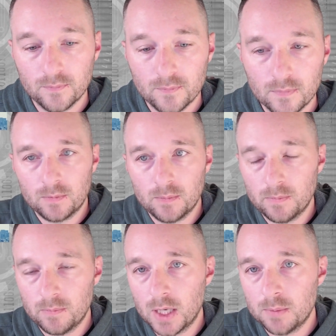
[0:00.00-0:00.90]
From
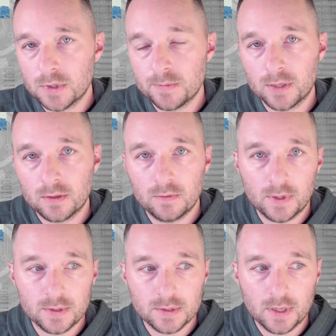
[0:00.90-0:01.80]
my perspective
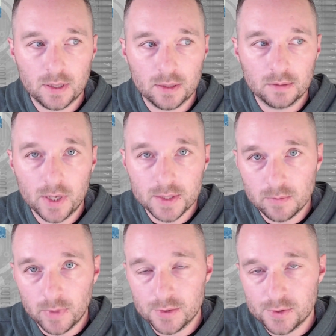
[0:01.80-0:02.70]
as a red team
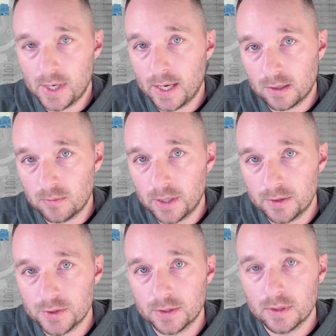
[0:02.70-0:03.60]
manager, hacker
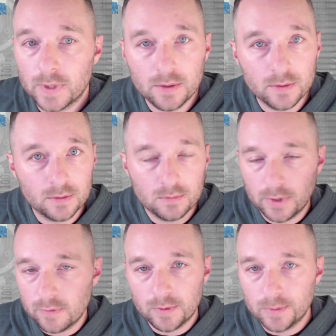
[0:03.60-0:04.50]
manager, leader,
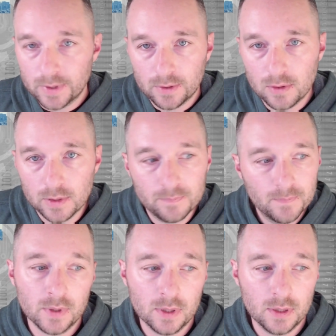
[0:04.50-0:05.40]
whatever you want to call it,
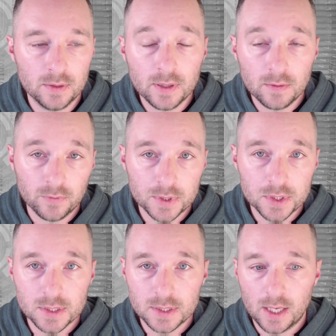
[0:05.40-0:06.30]
the
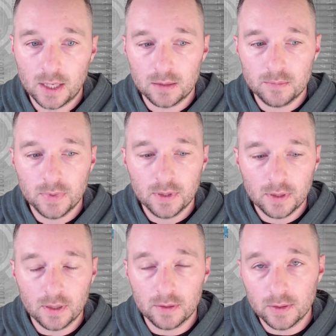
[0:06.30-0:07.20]
deconflictions tab
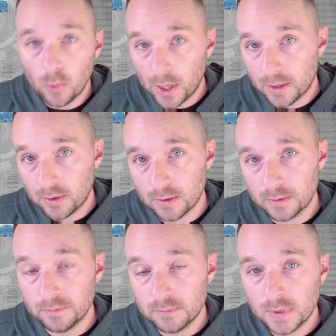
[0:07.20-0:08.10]
and the white card,